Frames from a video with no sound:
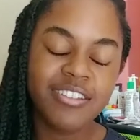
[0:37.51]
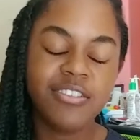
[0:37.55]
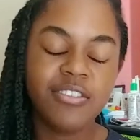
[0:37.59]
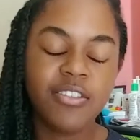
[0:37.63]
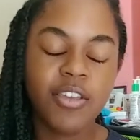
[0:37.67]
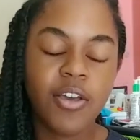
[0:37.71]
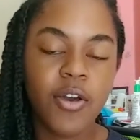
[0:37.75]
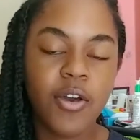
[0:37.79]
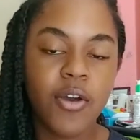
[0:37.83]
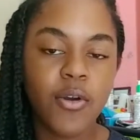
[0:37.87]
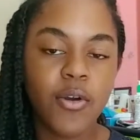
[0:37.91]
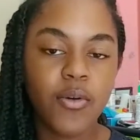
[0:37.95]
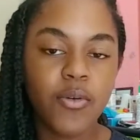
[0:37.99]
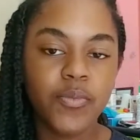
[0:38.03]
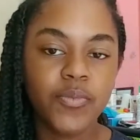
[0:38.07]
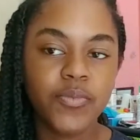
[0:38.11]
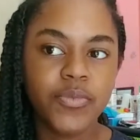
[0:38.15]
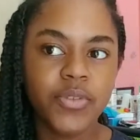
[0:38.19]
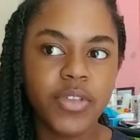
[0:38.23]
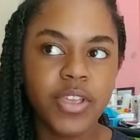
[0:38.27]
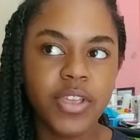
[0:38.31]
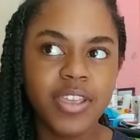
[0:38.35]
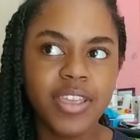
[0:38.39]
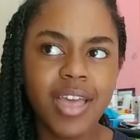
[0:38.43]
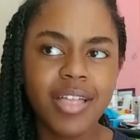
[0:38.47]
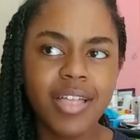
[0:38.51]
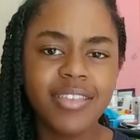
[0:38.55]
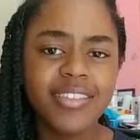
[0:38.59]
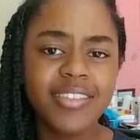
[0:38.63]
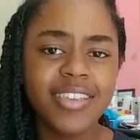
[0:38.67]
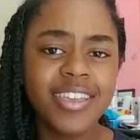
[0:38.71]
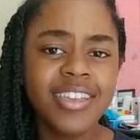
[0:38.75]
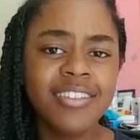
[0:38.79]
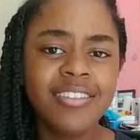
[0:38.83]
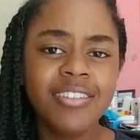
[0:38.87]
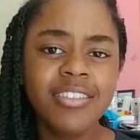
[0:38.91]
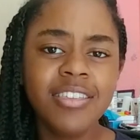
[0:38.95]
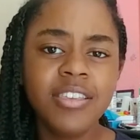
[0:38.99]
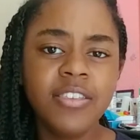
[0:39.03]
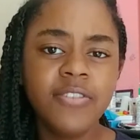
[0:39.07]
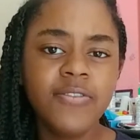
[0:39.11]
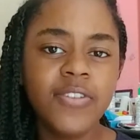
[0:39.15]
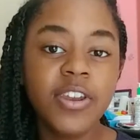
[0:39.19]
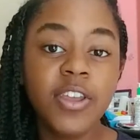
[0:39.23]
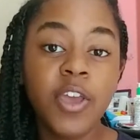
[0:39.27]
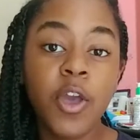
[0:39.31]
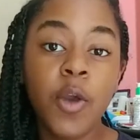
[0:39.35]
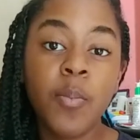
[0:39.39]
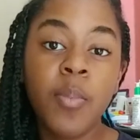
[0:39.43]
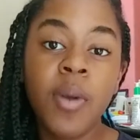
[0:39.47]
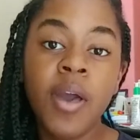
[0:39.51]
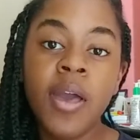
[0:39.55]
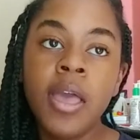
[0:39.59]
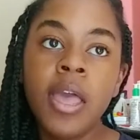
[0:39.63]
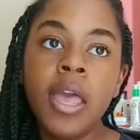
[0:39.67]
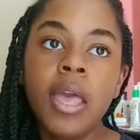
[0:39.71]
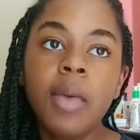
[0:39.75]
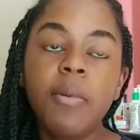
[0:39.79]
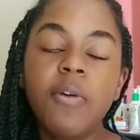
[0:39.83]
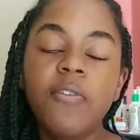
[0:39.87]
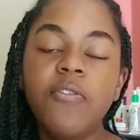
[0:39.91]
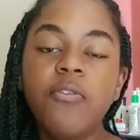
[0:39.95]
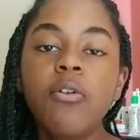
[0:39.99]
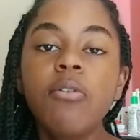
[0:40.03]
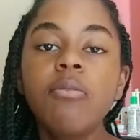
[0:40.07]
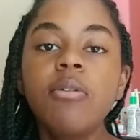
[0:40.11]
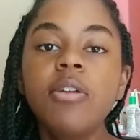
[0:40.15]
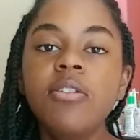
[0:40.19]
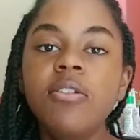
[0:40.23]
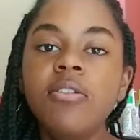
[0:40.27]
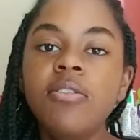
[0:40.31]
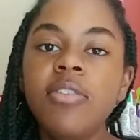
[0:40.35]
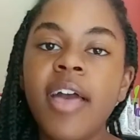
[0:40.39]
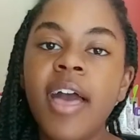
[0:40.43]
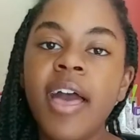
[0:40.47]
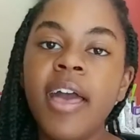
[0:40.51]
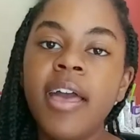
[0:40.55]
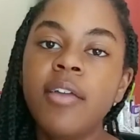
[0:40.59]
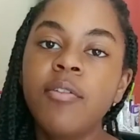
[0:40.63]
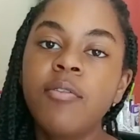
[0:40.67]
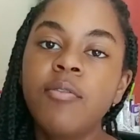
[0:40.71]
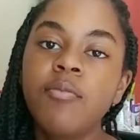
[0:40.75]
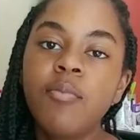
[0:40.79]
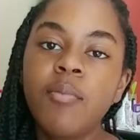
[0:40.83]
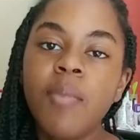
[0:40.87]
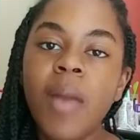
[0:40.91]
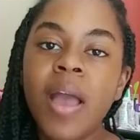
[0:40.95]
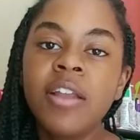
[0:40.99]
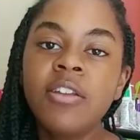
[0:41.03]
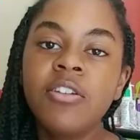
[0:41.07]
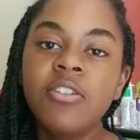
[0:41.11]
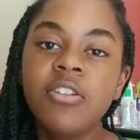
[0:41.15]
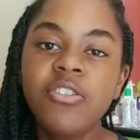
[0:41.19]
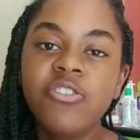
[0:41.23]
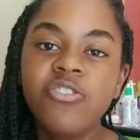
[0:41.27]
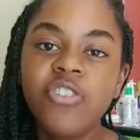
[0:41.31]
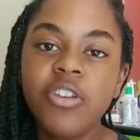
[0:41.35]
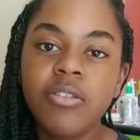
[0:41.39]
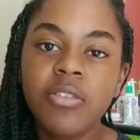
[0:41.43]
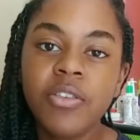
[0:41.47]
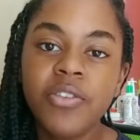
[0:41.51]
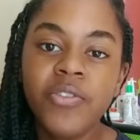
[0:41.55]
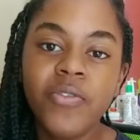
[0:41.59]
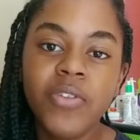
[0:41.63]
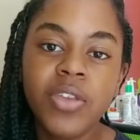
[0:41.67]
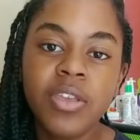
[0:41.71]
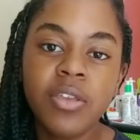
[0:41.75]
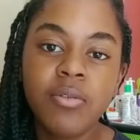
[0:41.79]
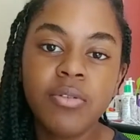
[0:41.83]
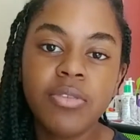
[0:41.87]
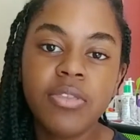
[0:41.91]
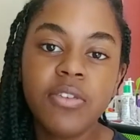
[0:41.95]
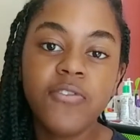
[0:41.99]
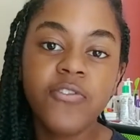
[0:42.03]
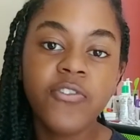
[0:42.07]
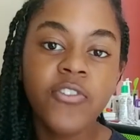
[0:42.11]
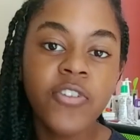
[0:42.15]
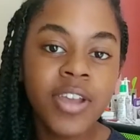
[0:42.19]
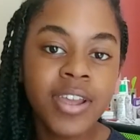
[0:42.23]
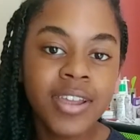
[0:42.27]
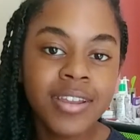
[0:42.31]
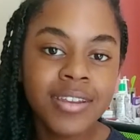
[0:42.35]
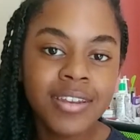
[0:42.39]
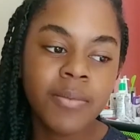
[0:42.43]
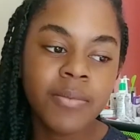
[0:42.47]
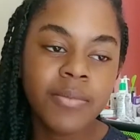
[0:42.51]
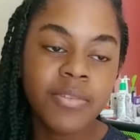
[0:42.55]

So yeah, let's get into this video. But before we do that, reminder to share this video with a friend.